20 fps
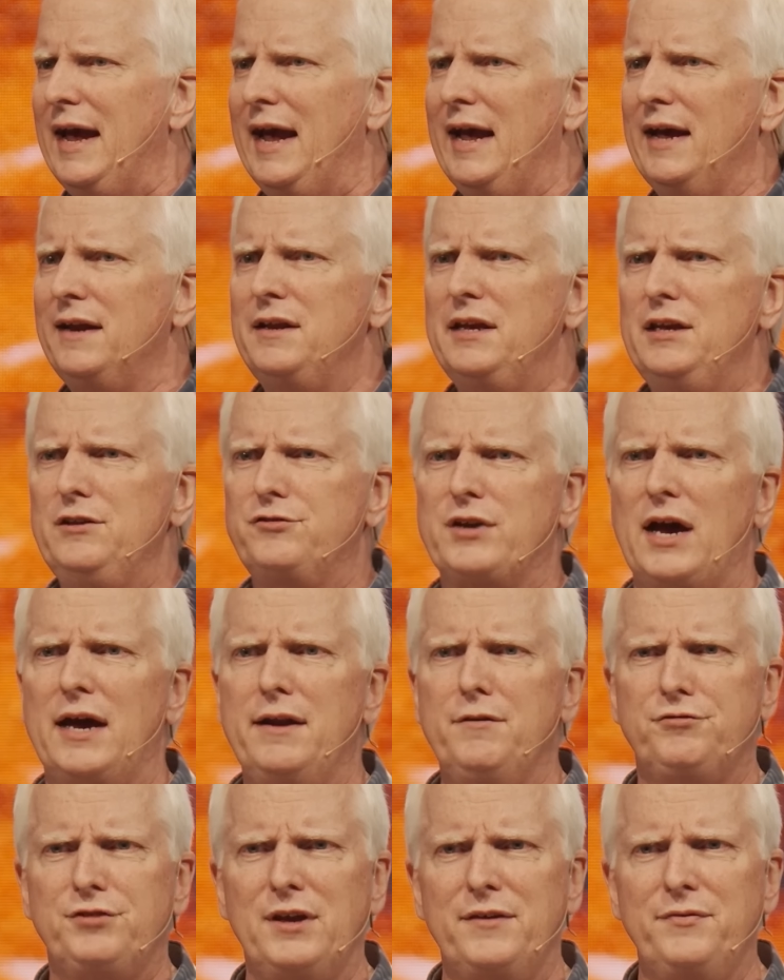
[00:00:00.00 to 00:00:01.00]
And he's
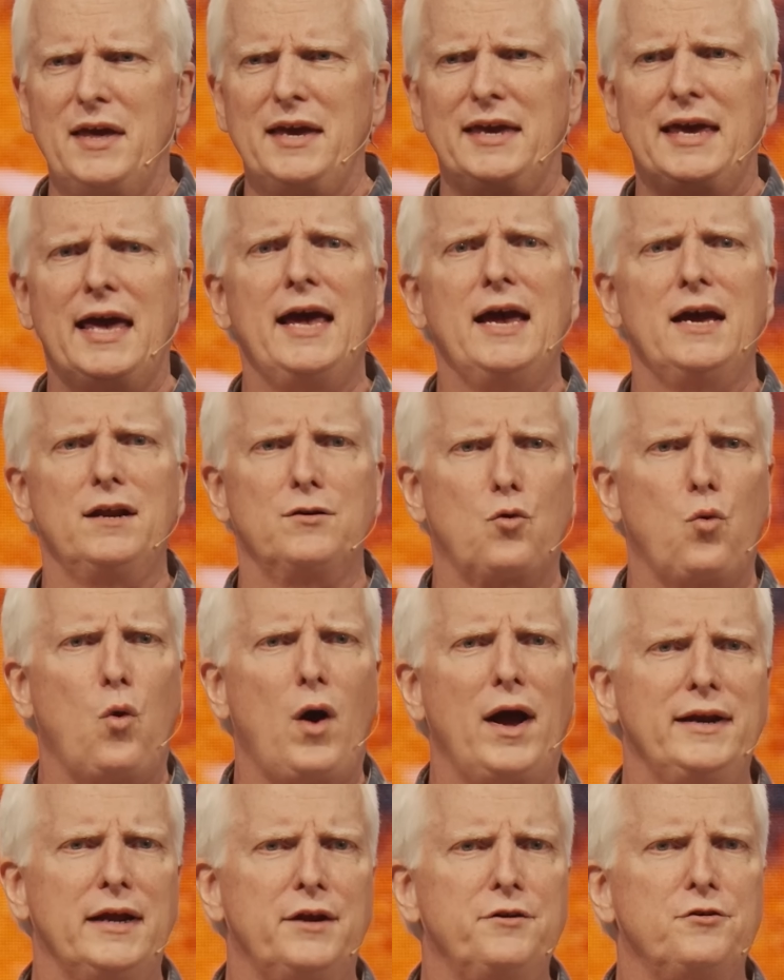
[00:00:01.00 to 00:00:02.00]
kind of saying they can't
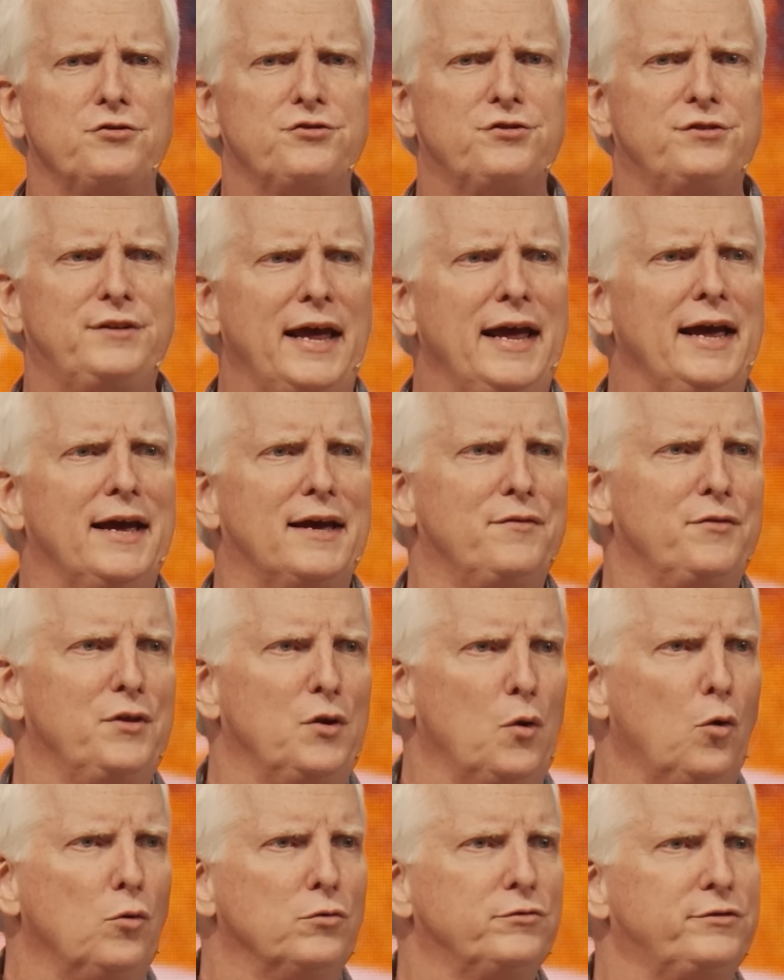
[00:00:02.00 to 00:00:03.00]
quite understand
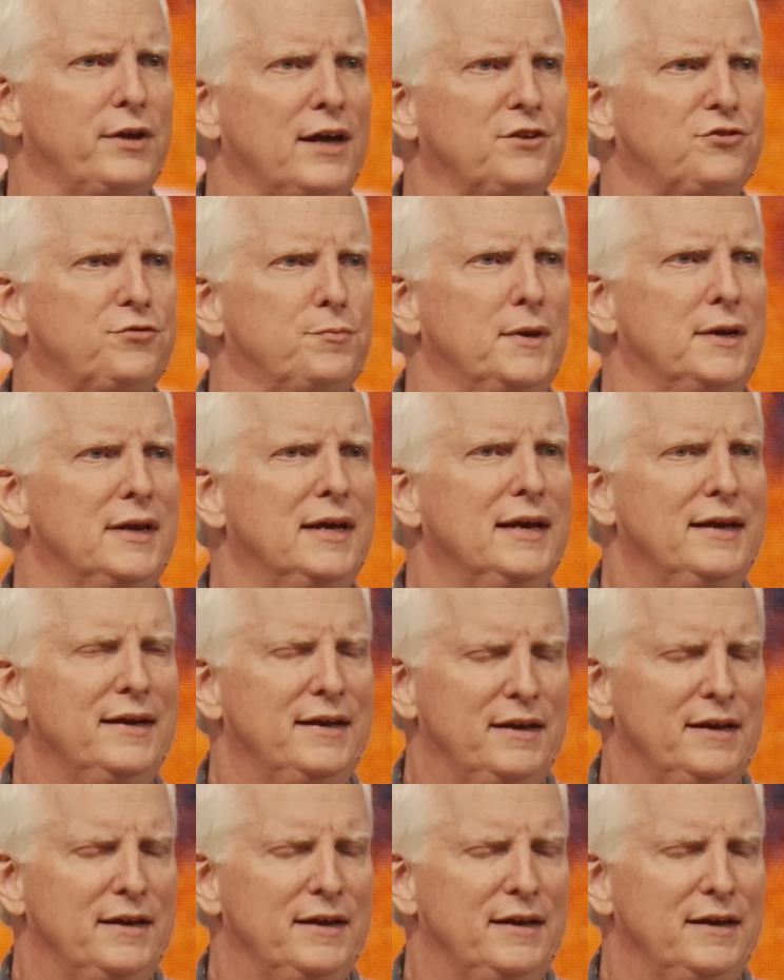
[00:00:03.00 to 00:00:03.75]
the Old Testament